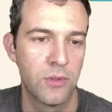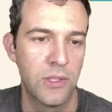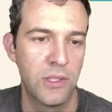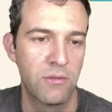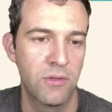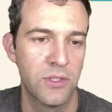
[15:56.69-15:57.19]

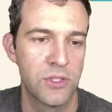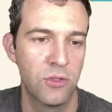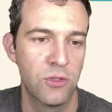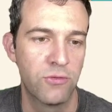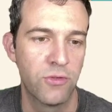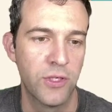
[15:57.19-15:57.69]
Every
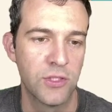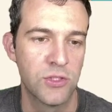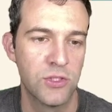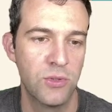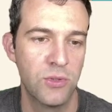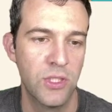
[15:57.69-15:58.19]
snowflake
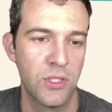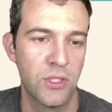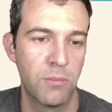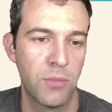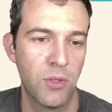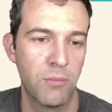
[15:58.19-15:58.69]
is unique,
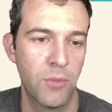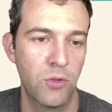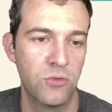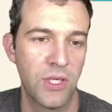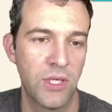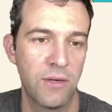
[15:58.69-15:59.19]
but
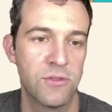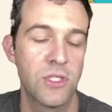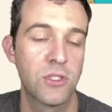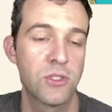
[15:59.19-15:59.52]
most have 6